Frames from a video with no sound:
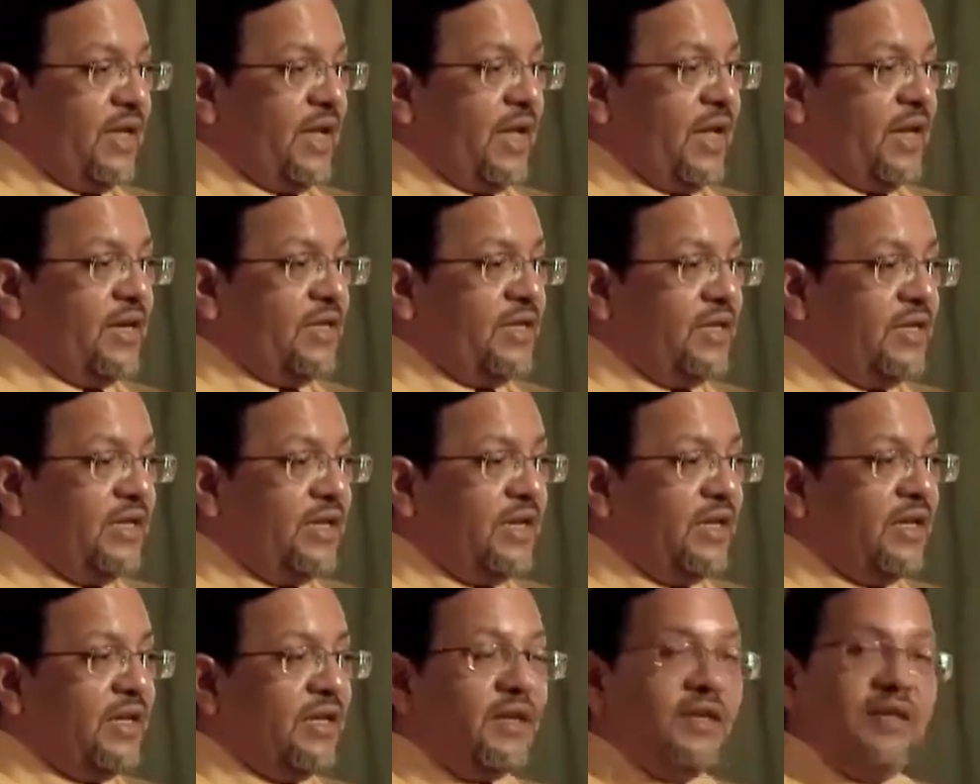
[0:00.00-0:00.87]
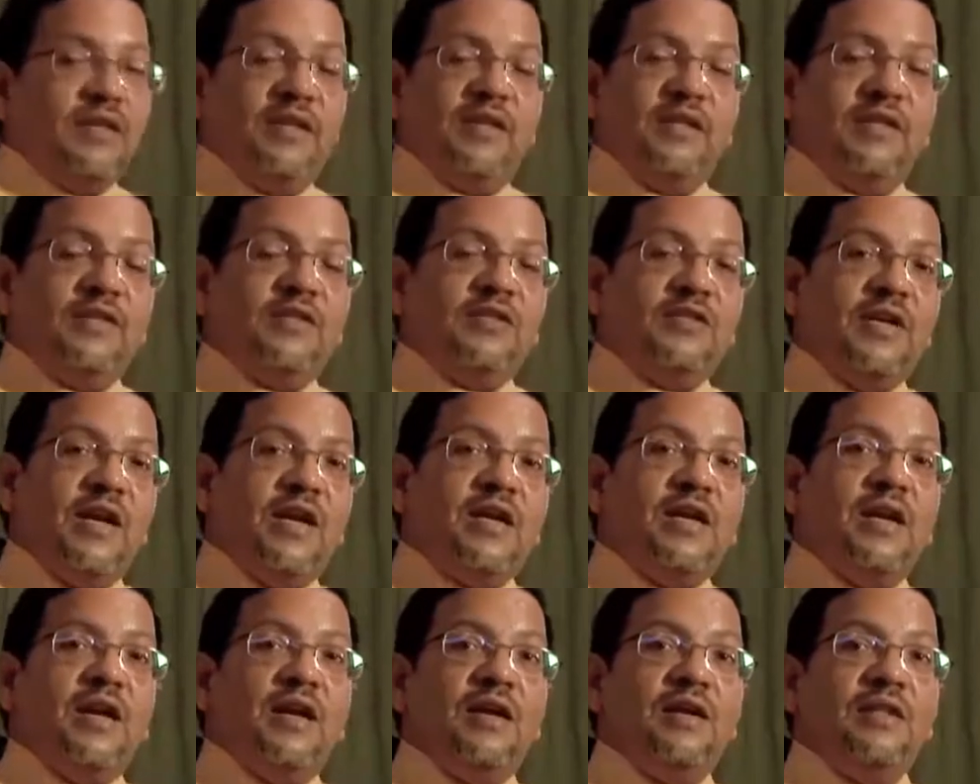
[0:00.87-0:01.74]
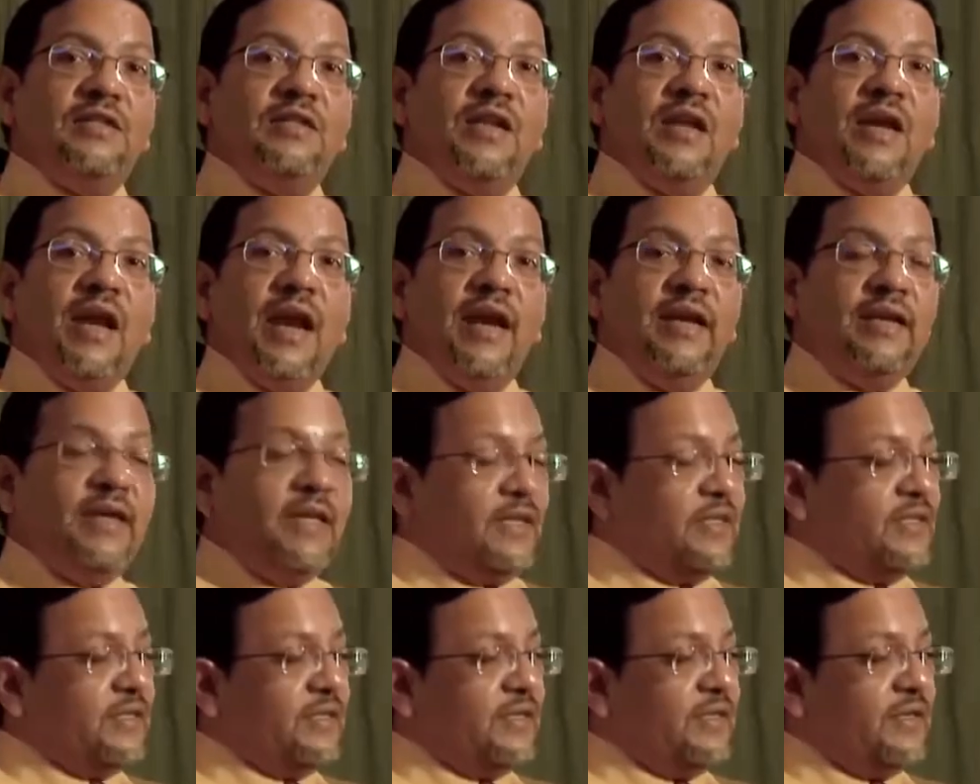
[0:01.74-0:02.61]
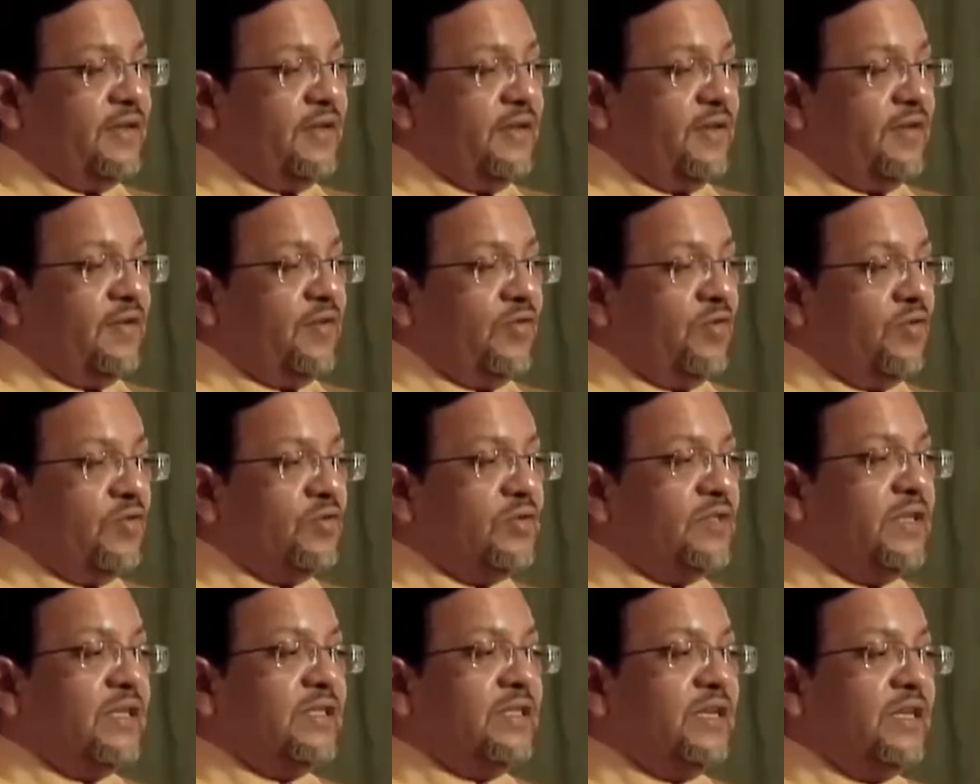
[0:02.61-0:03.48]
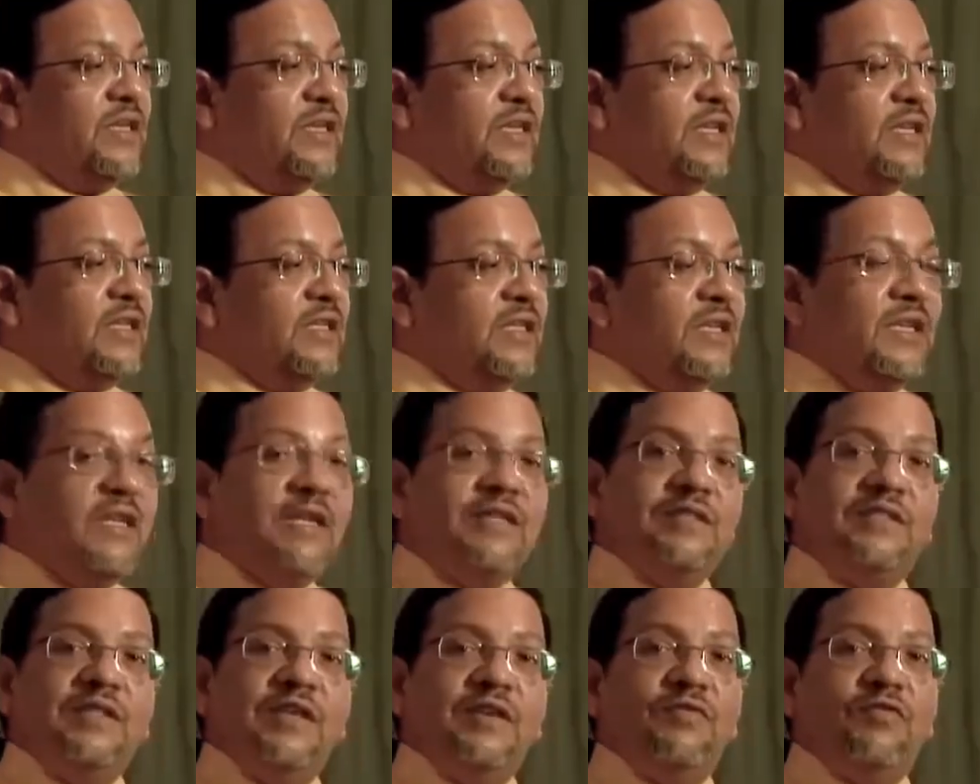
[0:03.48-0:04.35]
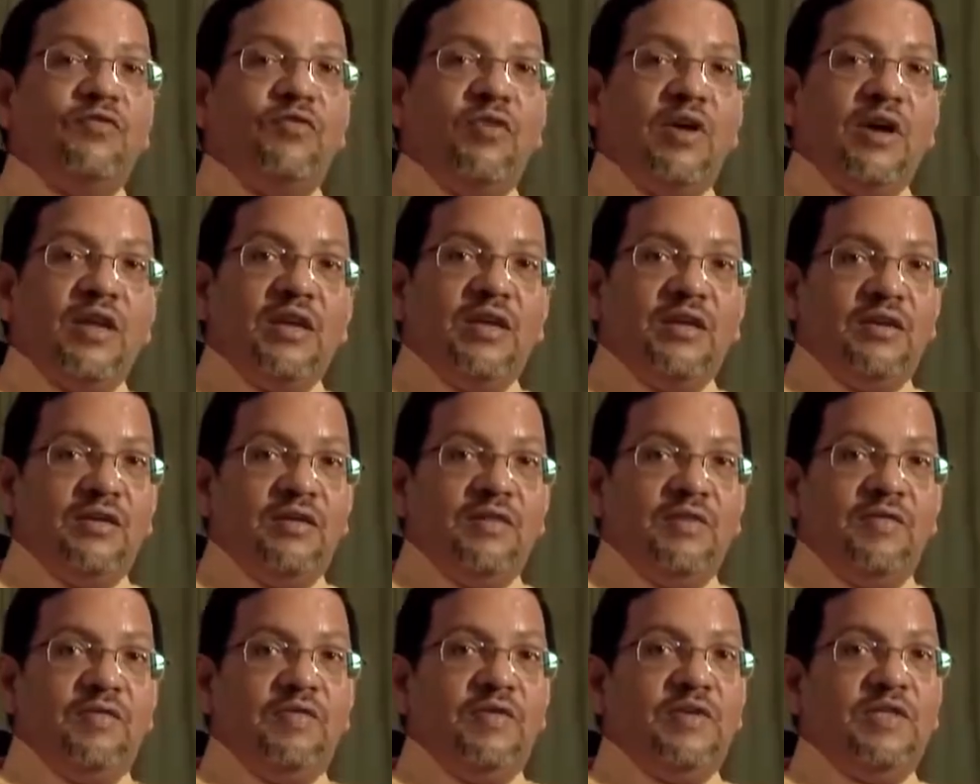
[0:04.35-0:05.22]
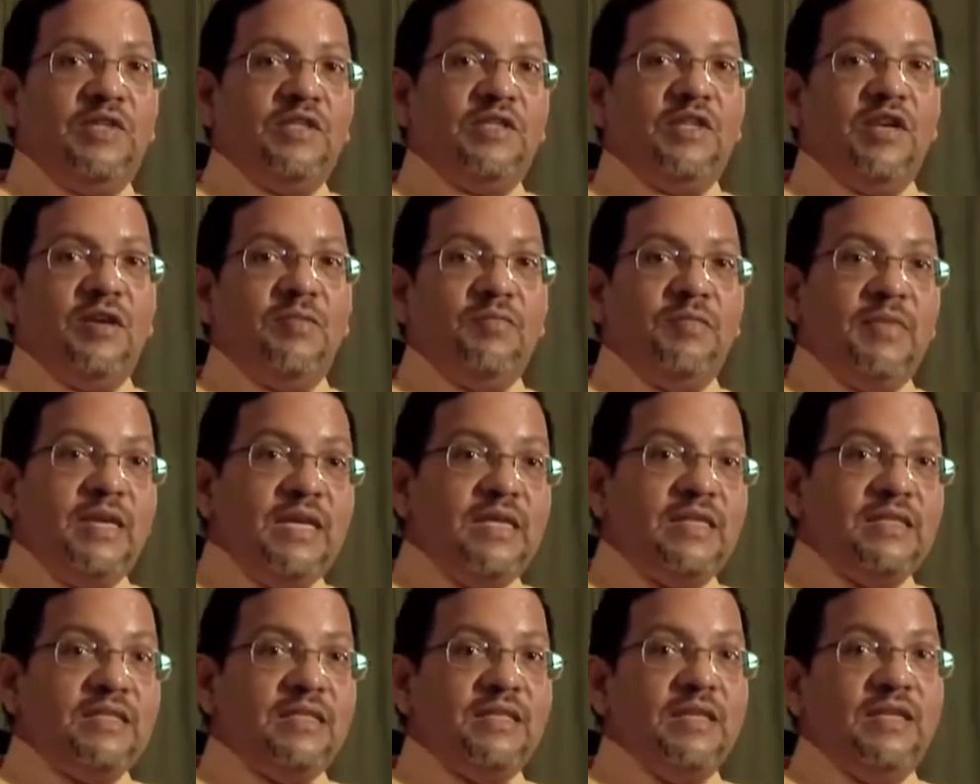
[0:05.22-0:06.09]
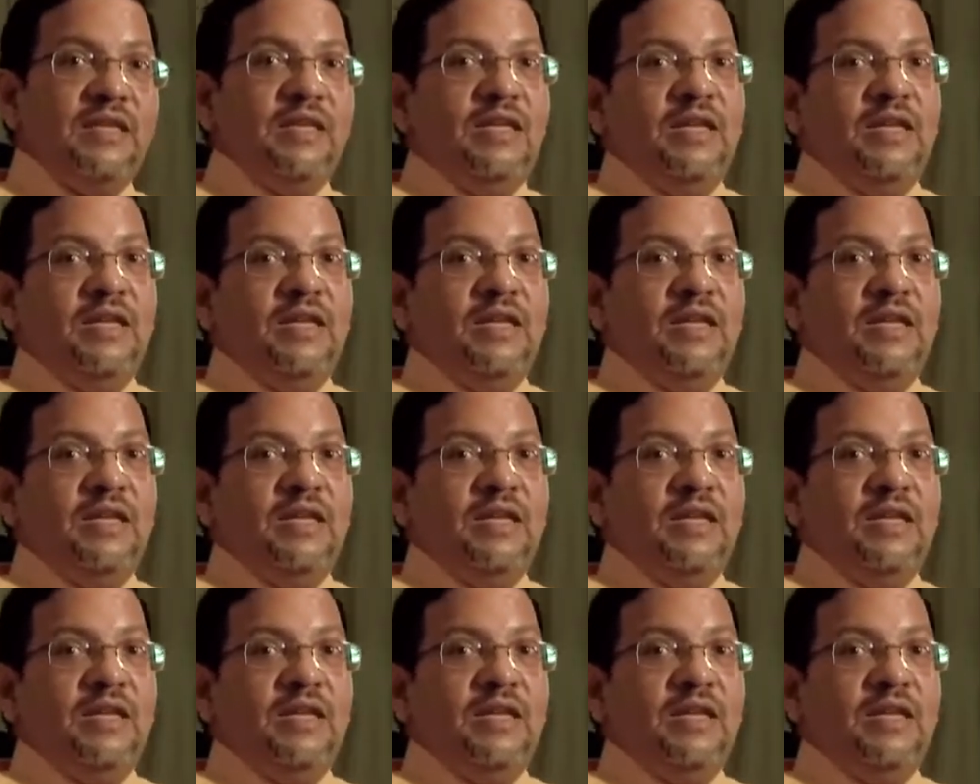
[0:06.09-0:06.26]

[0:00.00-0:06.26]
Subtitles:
and here Saturn is the lightest, whose density is less than 1, which in turn means